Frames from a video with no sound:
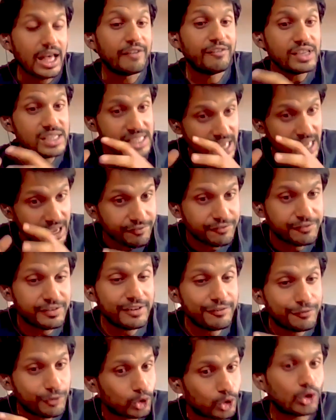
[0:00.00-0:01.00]
which
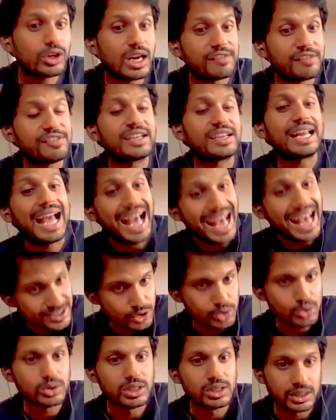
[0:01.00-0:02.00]
every photographer
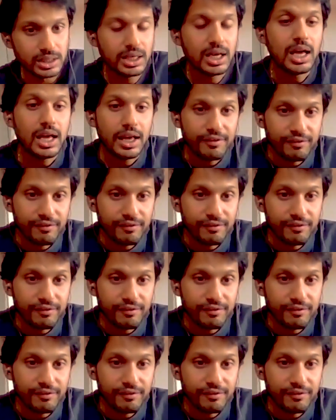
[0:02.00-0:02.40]
has to learn.